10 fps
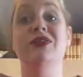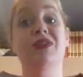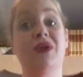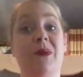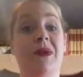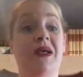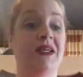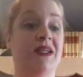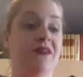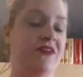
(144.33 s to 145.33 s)
so I'm not
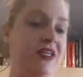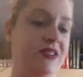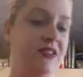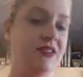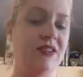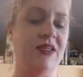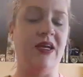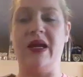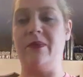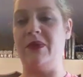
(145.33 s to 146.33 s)
getting it fixed.
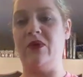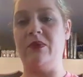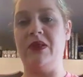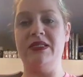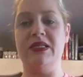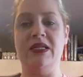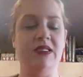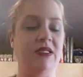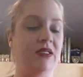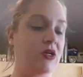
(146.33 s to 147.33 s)
I'm not replacing
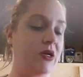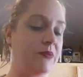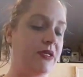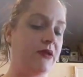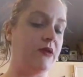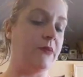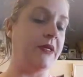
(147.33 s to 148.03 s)
until it creeps out on